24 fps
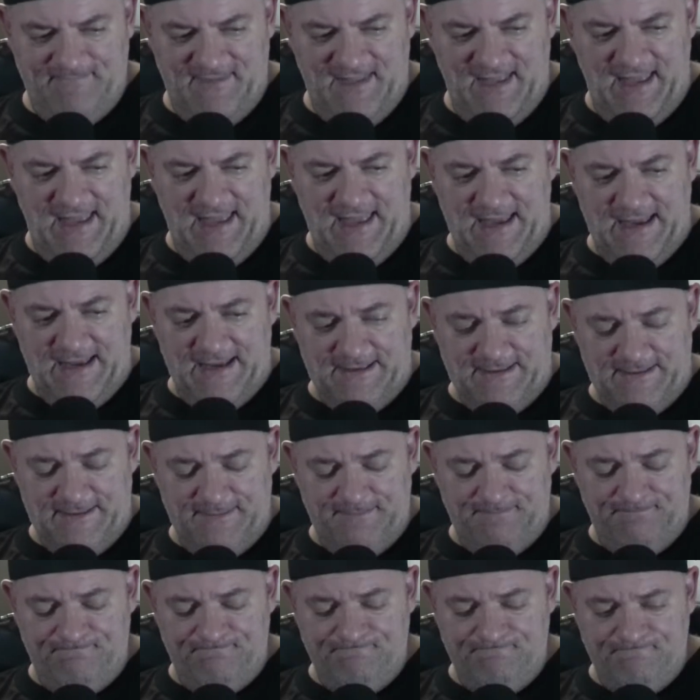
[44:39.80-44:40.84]
And
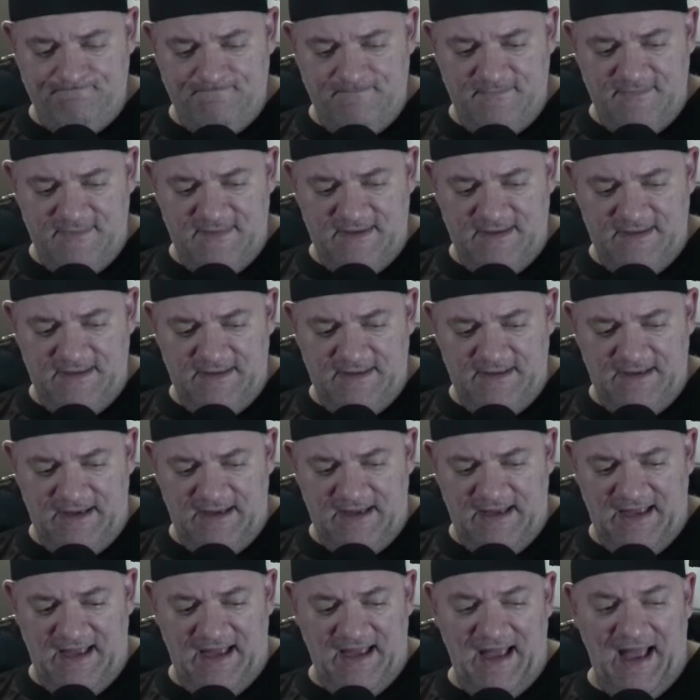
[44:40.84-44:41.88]

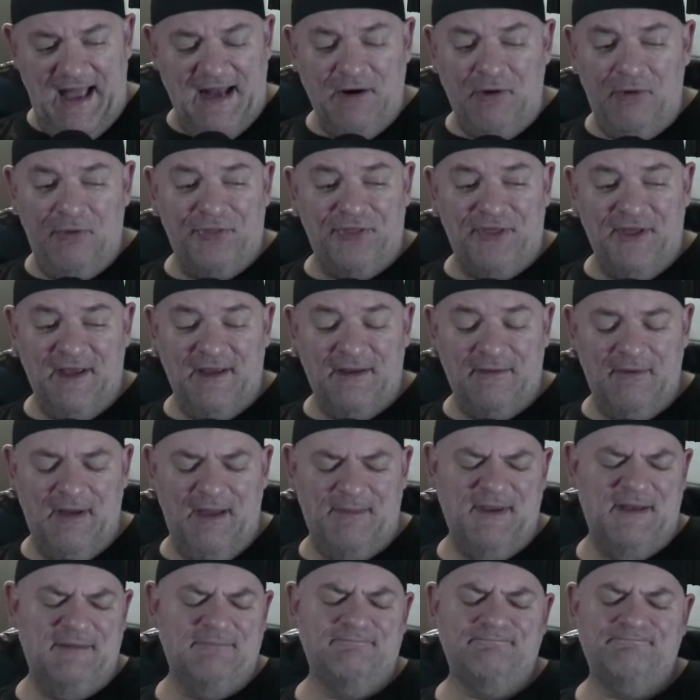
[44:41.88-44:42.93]
I don't think,
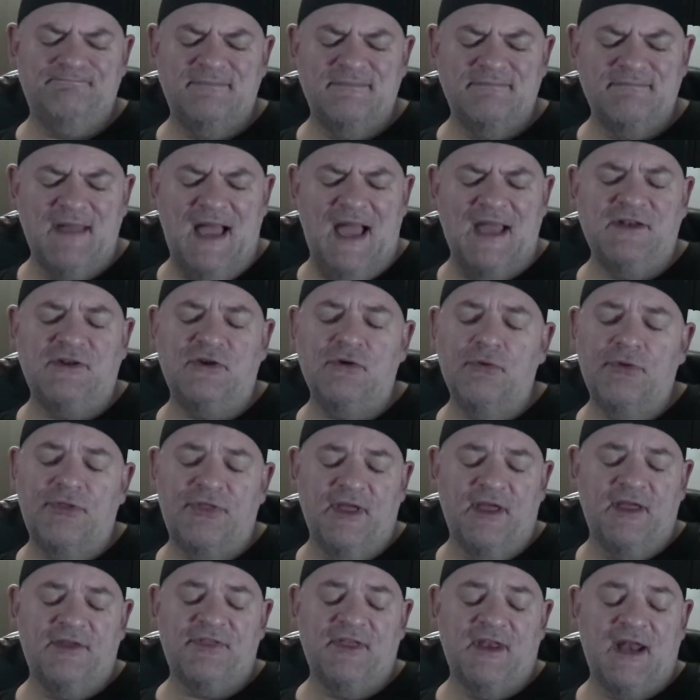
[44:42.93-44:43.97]
I do
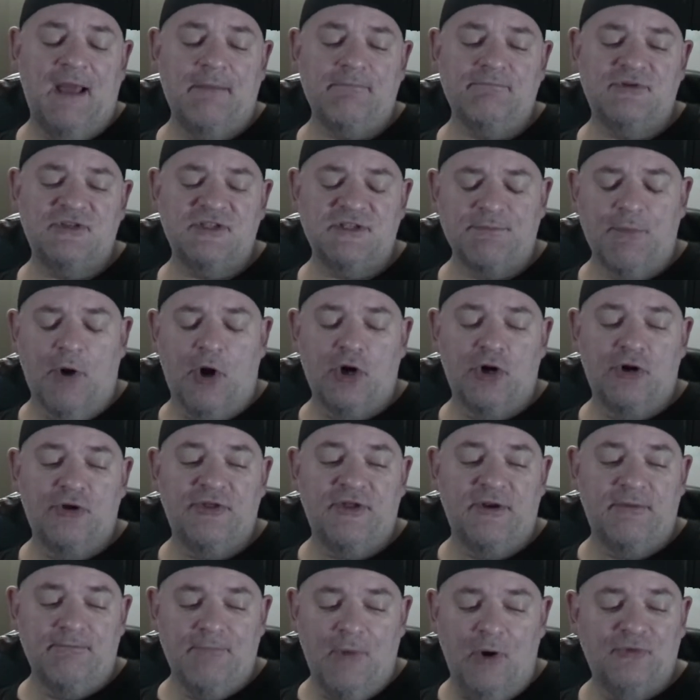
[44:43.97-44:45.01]
think that I'm smarter
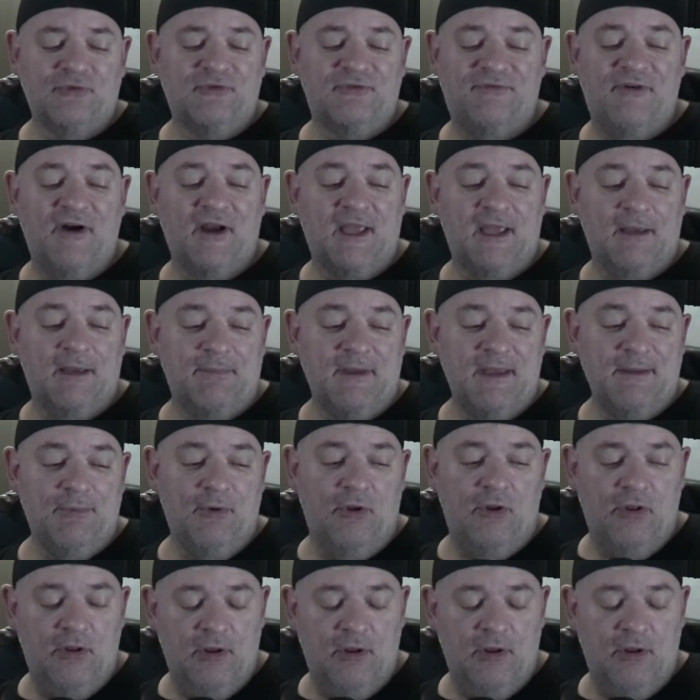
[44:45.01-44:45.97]
than most fucking people.